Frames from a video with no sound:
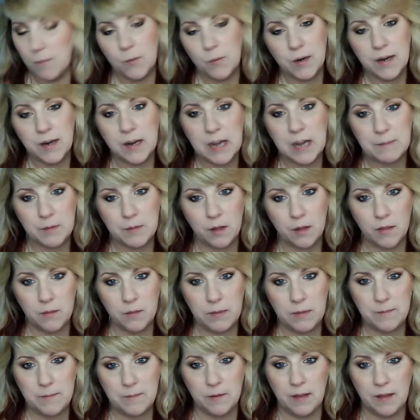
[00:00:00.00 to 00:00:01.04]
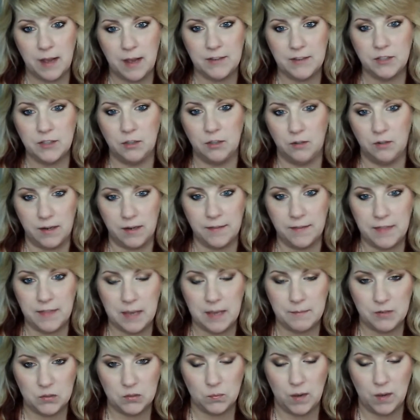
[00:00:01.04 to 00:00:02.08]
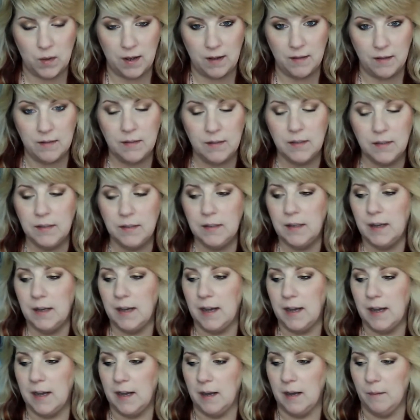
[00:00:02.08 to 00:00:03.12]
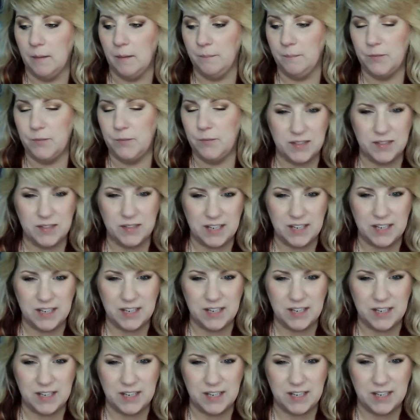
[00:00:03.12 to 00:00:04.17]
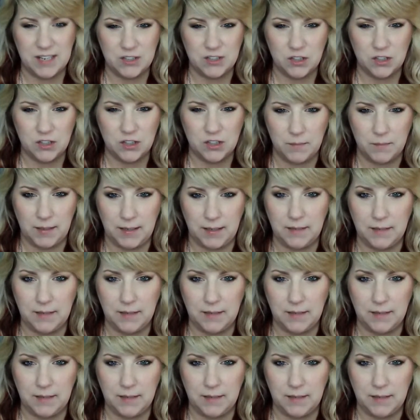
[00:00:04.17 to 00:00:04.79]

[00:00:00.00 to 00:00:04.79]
bring a couple other people on to look at them as well. So it's not just me,